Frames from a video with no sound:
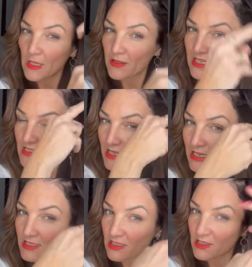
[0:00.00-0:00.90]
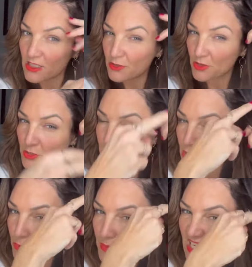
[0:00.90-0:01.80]
That's the lesson. You do it
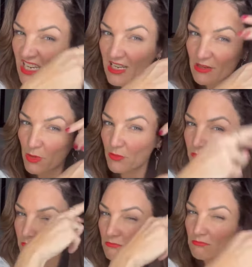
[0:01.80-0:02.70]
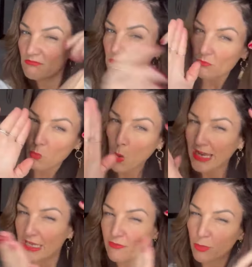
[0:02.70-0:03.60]
too big, it won't
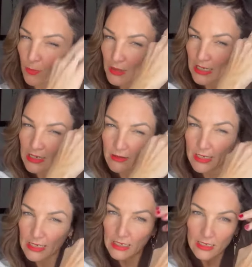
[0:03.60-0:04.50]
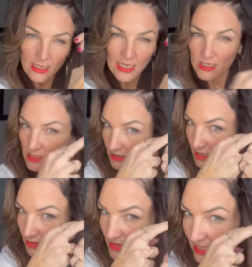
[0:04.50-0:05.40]
wave properly and neatly, okay? So
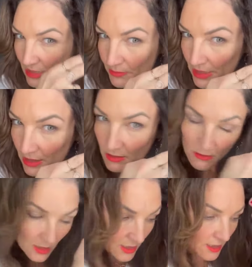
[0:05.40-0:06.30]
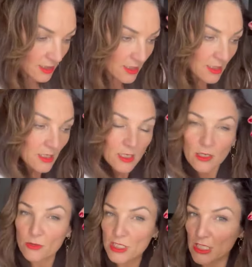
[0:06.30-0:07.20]
look, about that big, all right? And
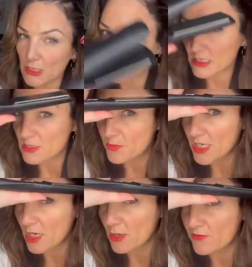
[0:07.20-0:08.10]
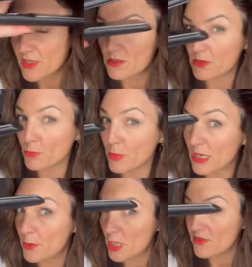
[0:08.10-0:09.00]
all you do is you put it over, we're going to
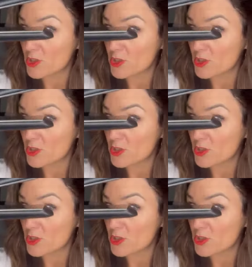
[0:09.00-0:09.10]
put it over the